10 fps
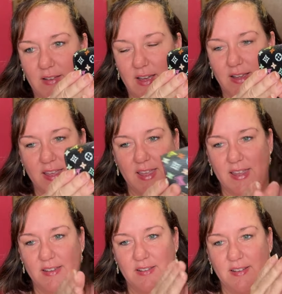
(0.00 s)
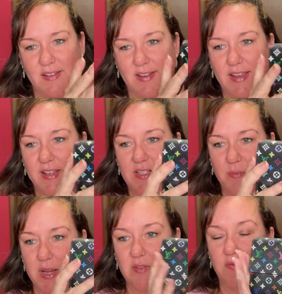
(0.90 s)
Again, it's a
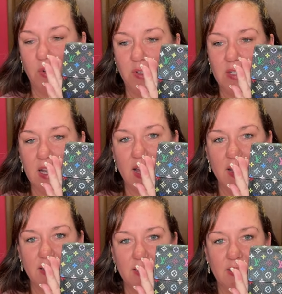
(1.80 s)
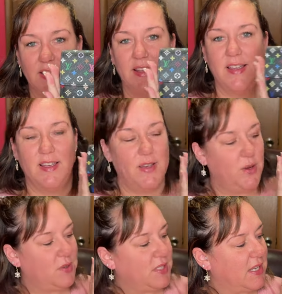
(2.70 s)
big full size.
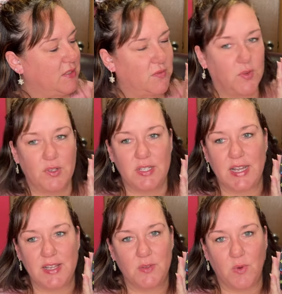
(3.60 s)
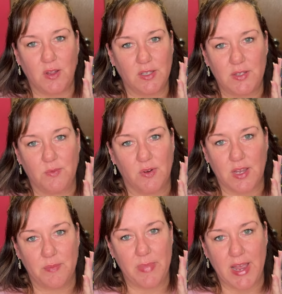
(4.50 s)
Who says full size wallets won't
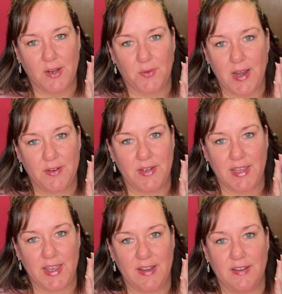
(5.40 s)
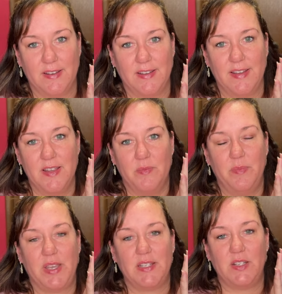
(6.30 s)
come back around again?
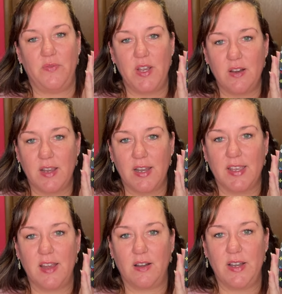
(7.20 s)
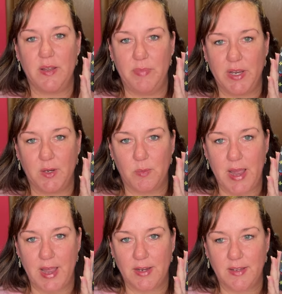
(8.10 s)
Because if you're going to carry a bigger
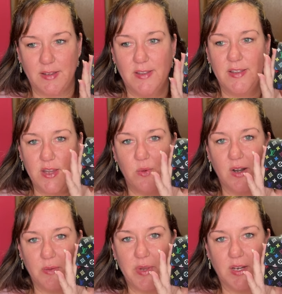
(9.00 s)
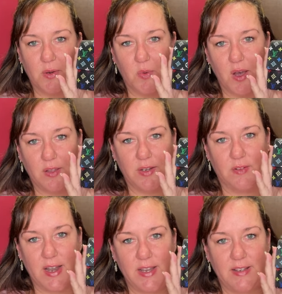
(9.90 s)
bag, you want a bigger wallet,
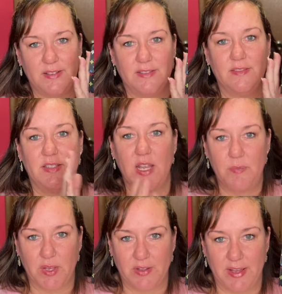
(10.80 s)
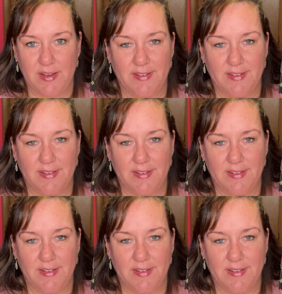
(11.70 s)
right? Typically.